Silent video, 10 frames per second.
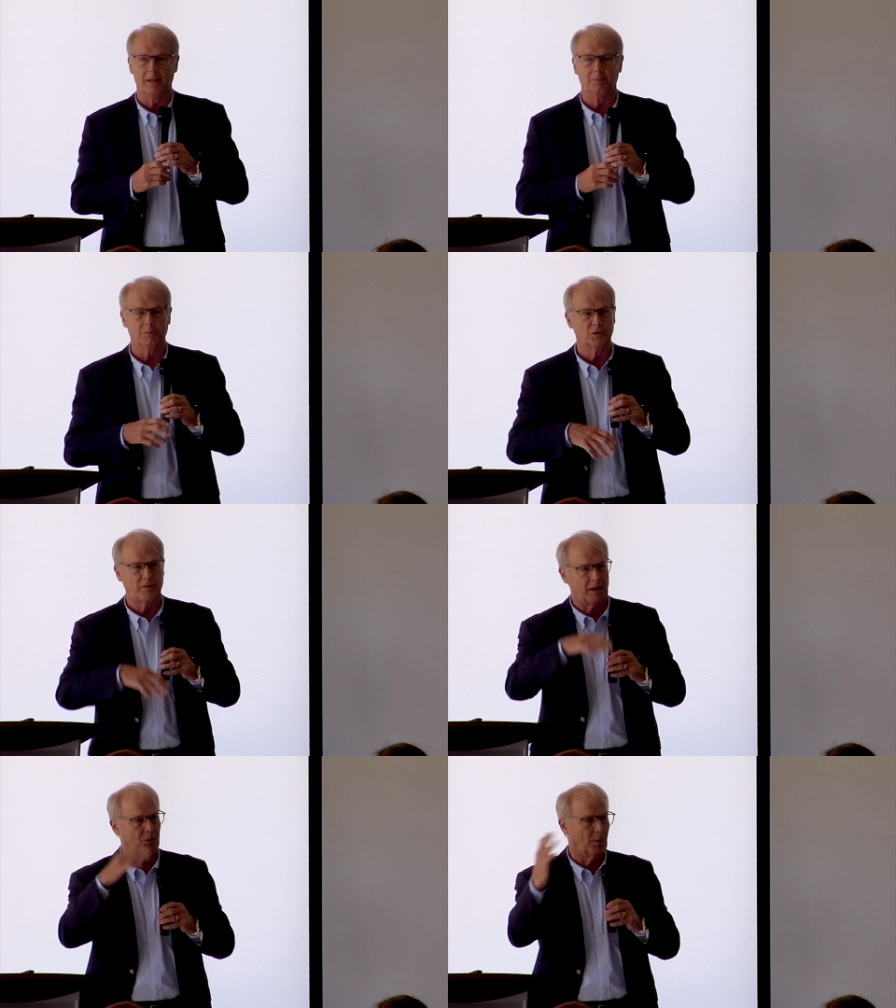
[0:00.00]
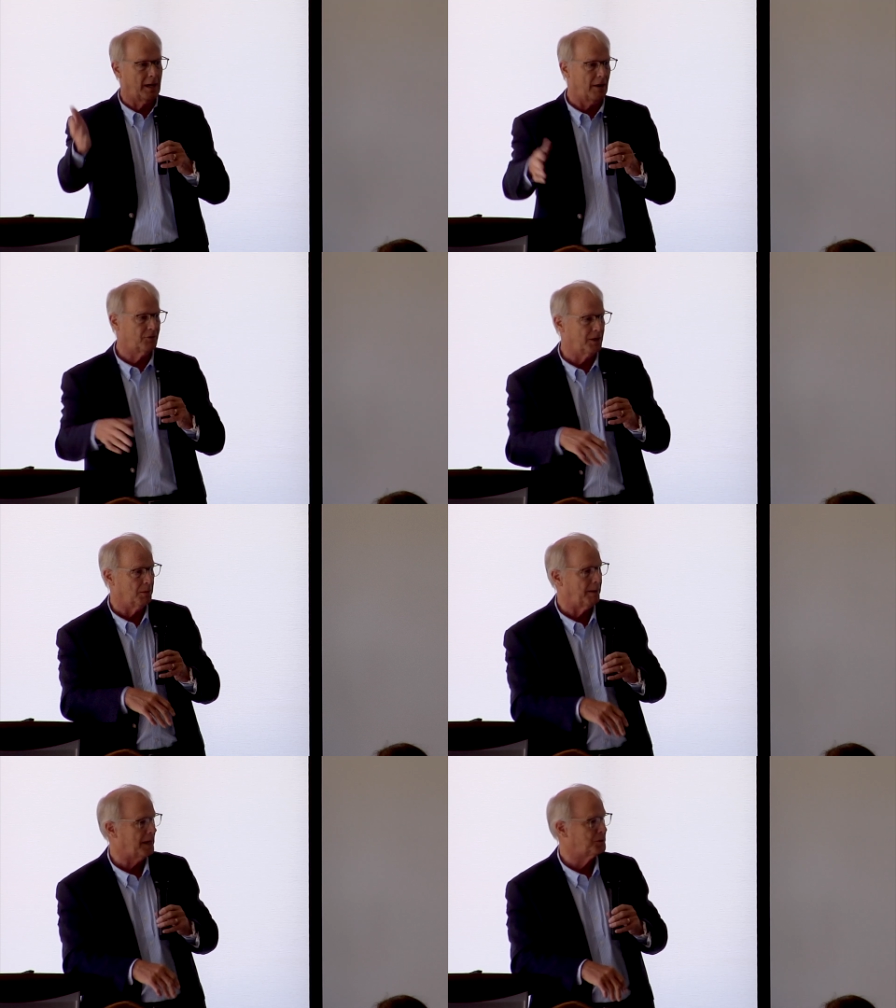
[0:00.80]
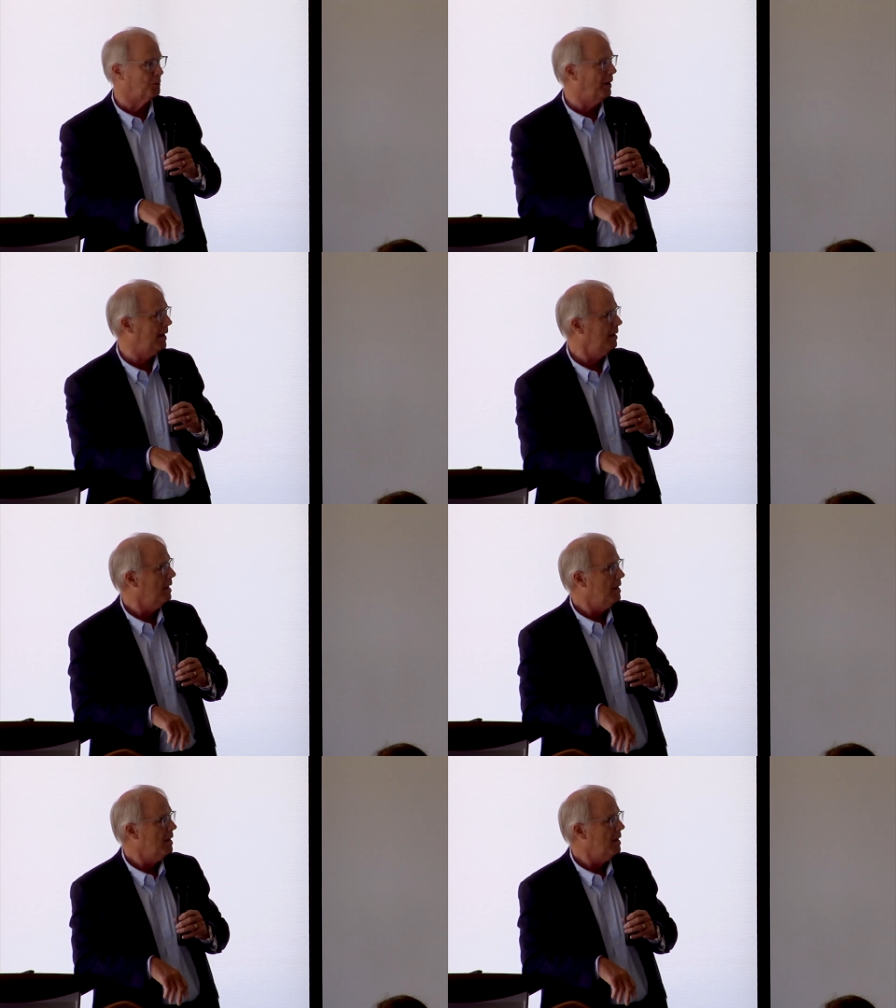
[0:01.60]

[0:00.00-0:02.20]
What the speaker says: It was founded way after he had passed away.